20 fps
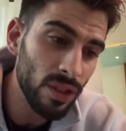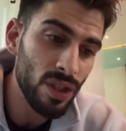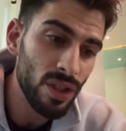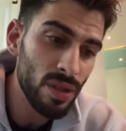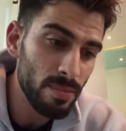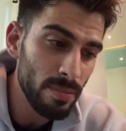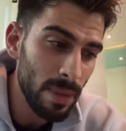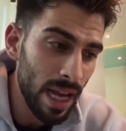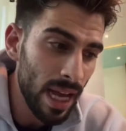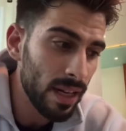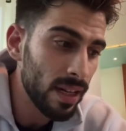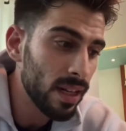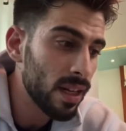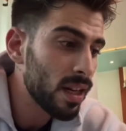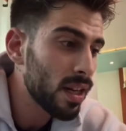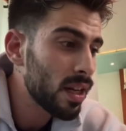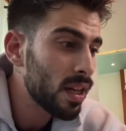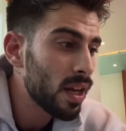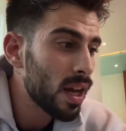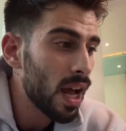She's mad
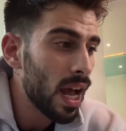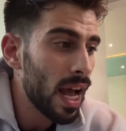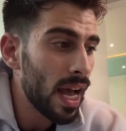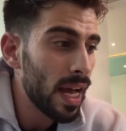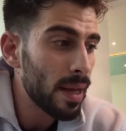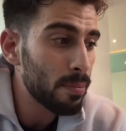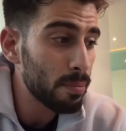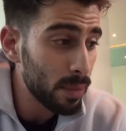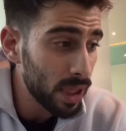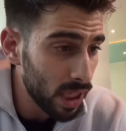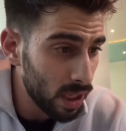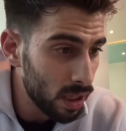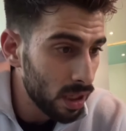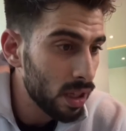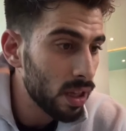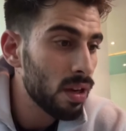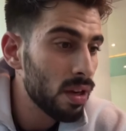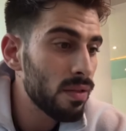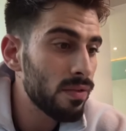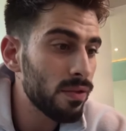at
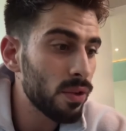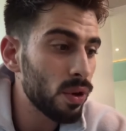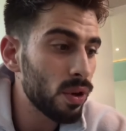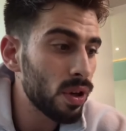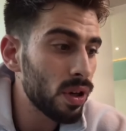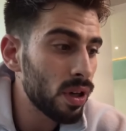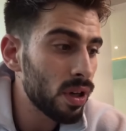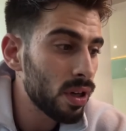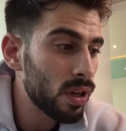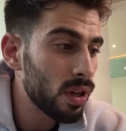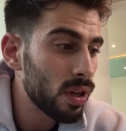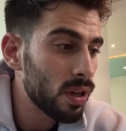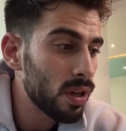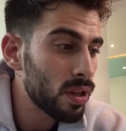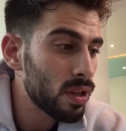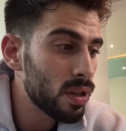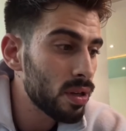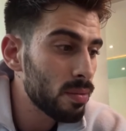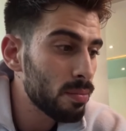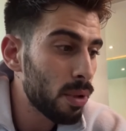me for
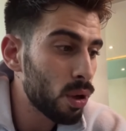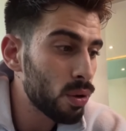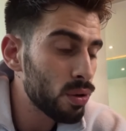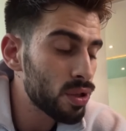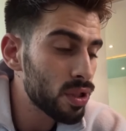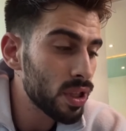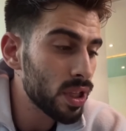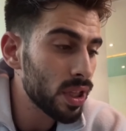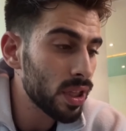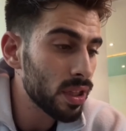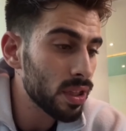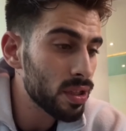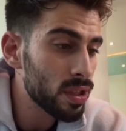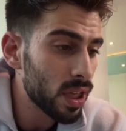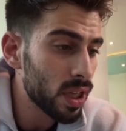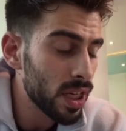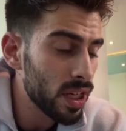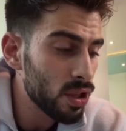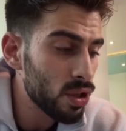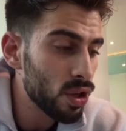posting
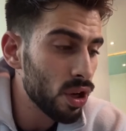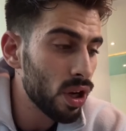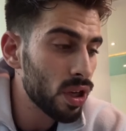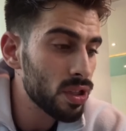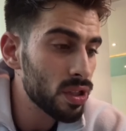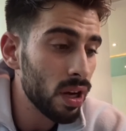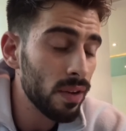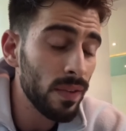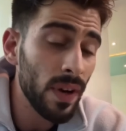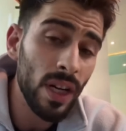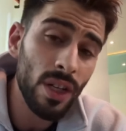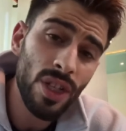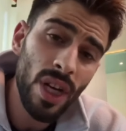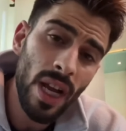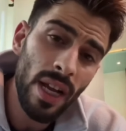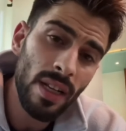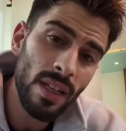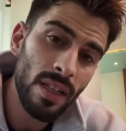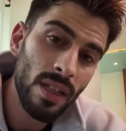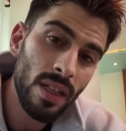screenshots of our
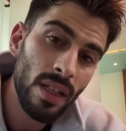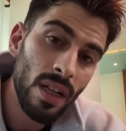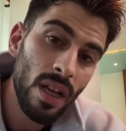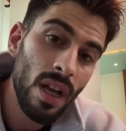chat.